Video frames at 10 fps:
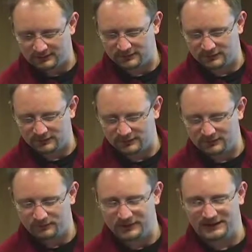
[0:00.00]
the
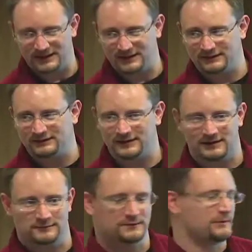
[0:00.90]
historical. But again,
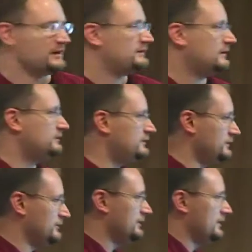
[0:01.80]
that comes back down
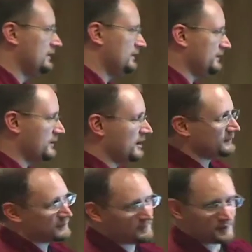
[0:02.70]
to the
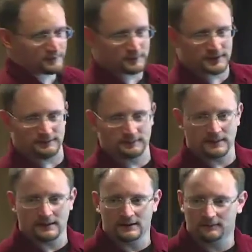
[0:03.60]
cost involved with it.
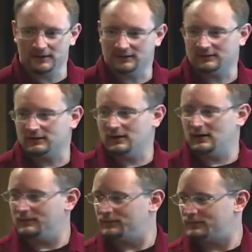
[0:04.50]
Because
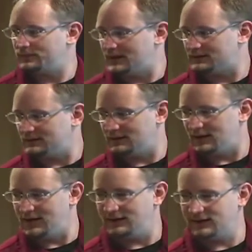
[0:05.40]
that
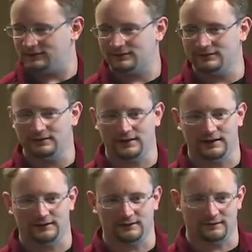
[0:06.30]
IDS
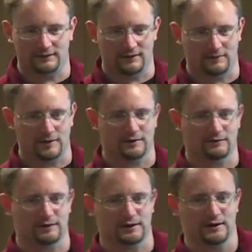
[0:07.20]
and all the log
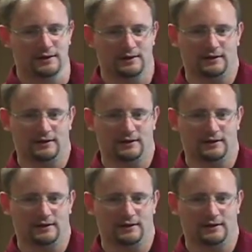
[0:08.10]
monitoring,